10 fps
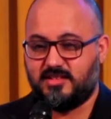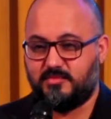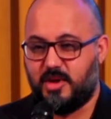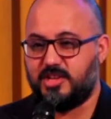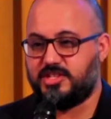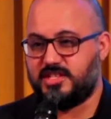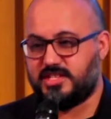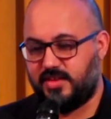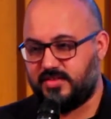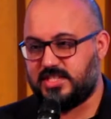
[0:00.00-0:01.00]
March the
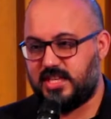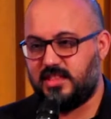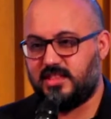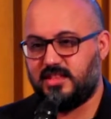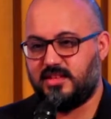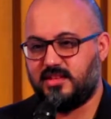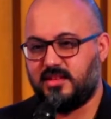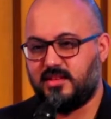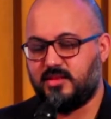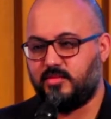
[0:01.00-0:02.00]
17th,
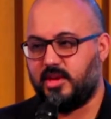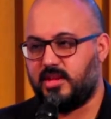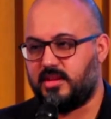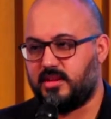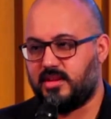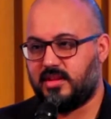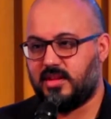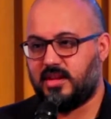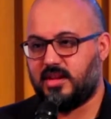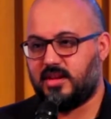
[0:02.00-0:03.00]
when,
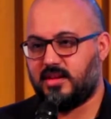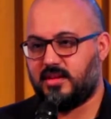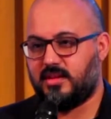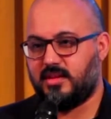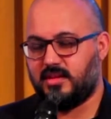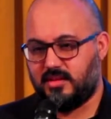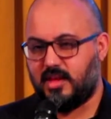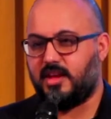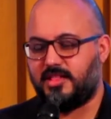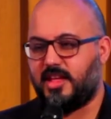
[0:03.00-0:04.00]

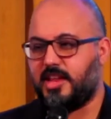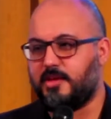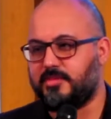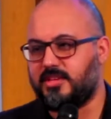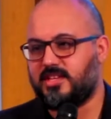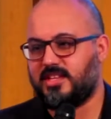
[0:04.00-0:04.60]
that happened.